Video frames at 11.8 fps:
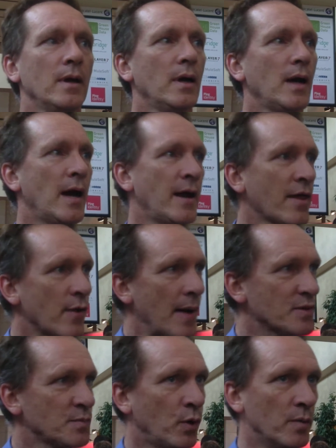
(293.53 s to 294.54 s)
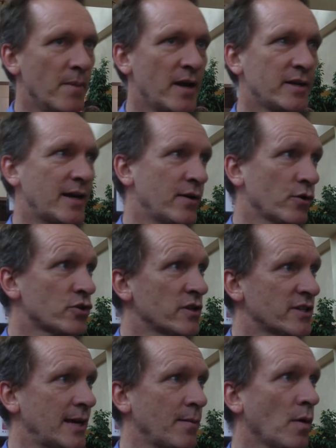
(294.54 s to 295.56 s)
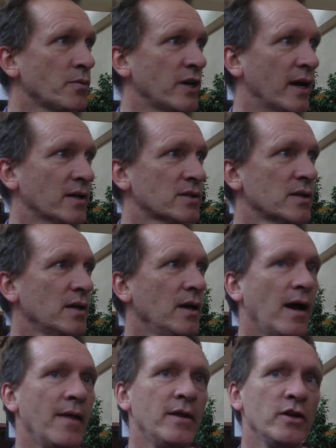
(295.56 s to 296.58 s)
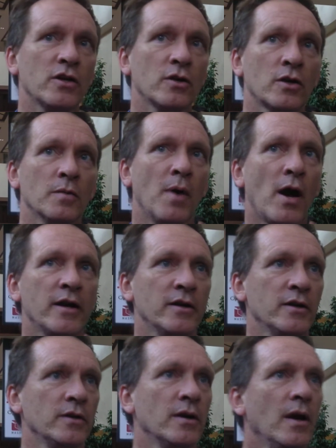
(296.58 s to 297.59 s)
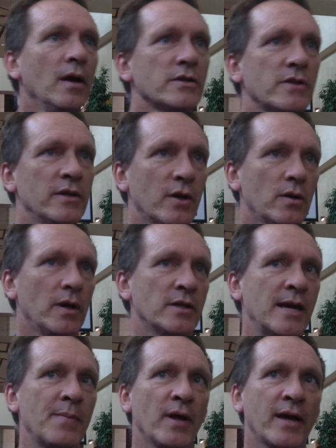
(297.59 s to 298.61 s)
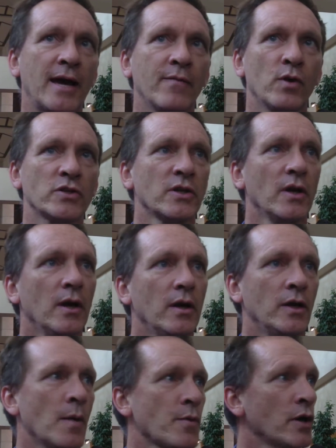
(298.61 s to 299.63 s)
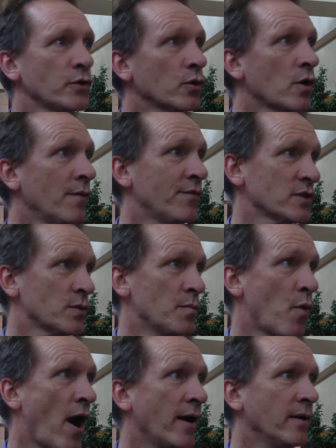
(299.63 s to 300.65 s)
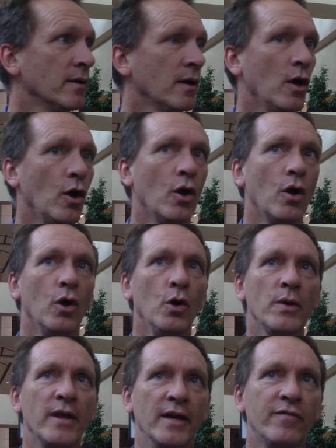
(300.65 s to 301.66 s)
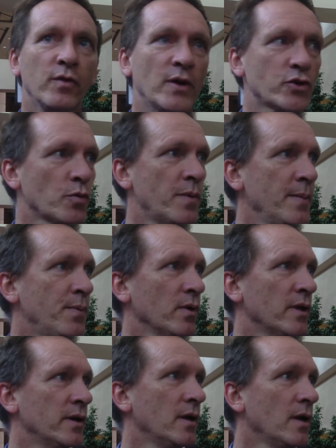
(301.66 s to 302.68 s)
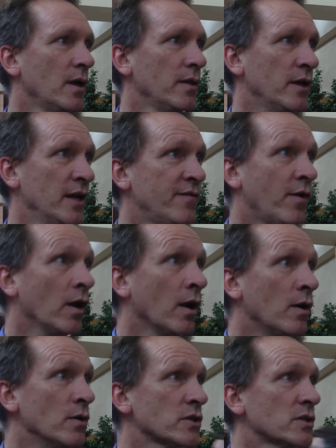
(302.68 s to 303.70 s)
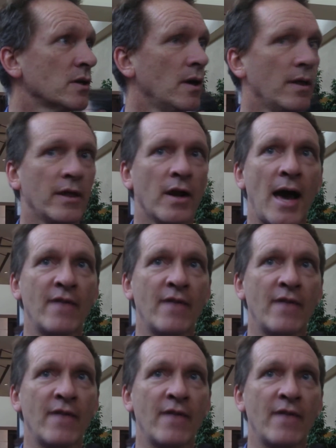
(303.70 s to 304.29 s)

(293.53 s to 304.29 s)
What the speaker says: And other apps put metadata onto the same objects, and then you can combine it. So the example I gave was, I'm going to a conference with Brad. Who are the influential people that he follows that I